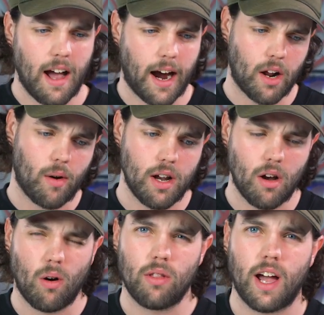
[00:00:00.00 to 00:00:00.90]
How do I
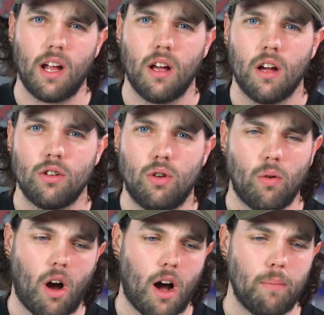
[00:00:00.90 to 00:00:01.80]
know that
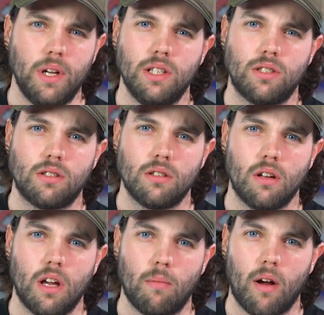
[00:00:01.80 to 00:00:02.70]
two copies
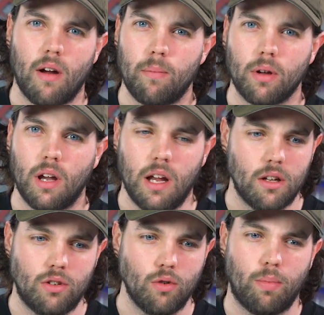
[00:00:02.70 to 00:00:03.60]
in my
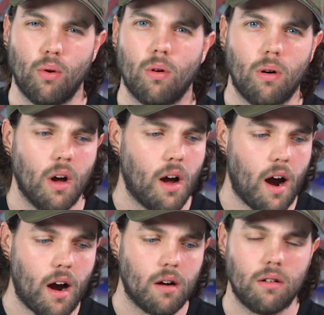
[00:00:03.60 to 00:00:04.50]
replicated two pool
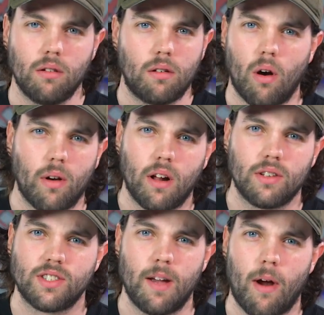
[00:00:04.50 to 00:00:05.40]
aren't going on
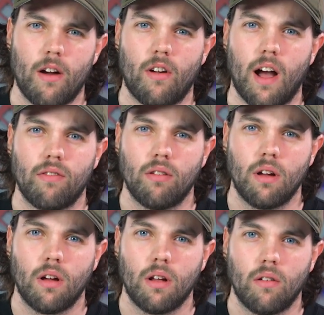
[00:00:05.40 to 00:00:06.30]
the same hard drive?
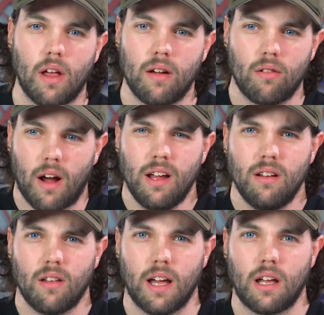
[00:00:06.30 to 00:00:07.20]
Like,
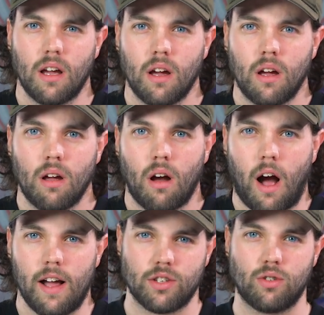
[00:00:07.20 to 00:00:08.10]
right? Like
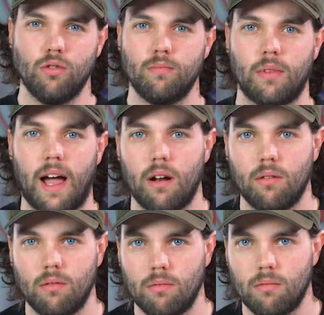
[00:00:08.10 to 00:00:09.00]
I assume
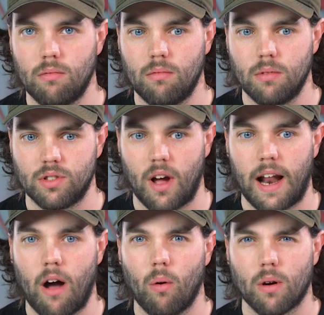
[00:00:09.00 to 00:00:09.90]
that is
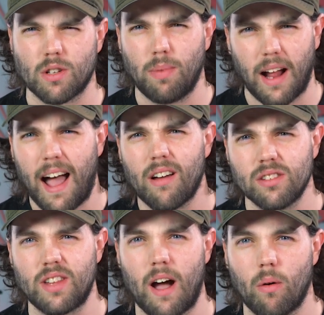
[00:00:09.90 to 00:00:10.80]
not how it works, but how
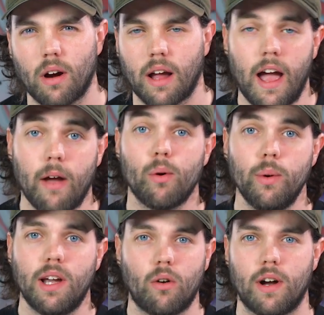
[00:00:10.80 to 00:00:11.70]
does that work? Anyway,
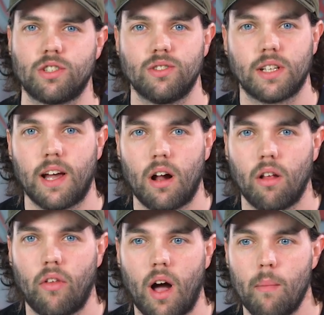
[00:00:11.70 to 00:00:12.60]
we get questions like that
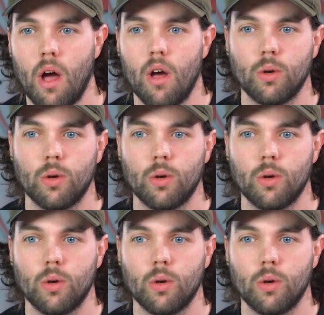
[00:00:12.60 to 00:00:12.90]
all the time.